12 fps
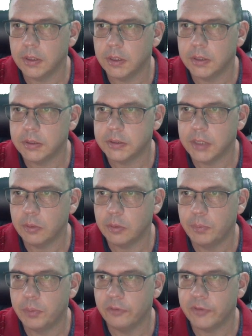It's not really
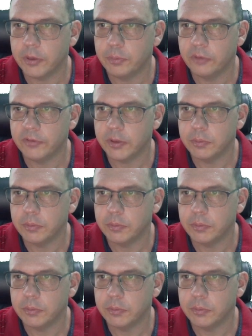perfect,